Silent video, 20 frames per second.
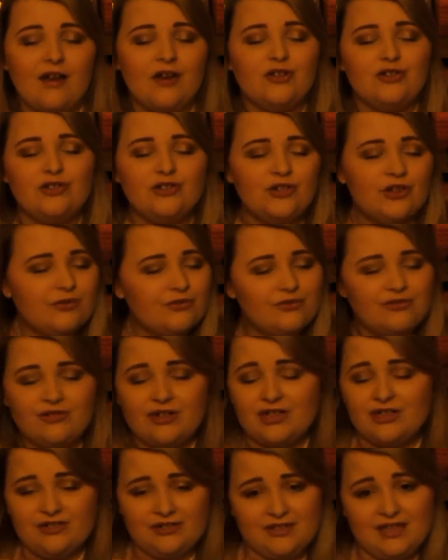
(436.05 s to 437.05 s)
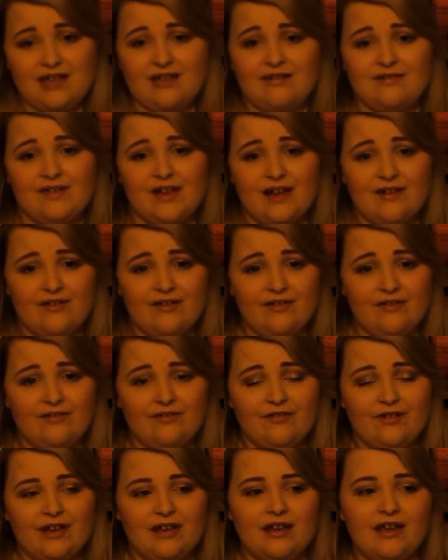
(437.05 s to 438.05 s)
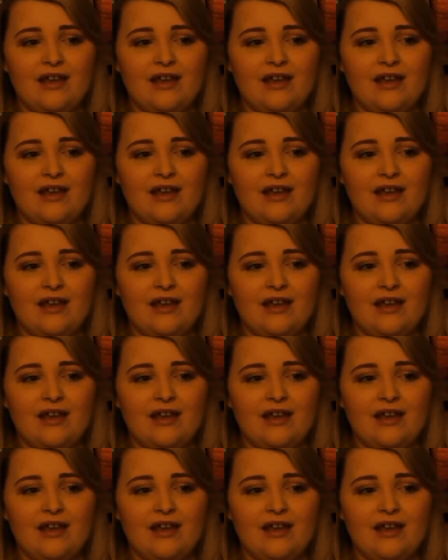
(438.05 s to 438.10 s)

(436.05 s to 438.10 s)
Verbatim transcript: Don't stress yourself out over it.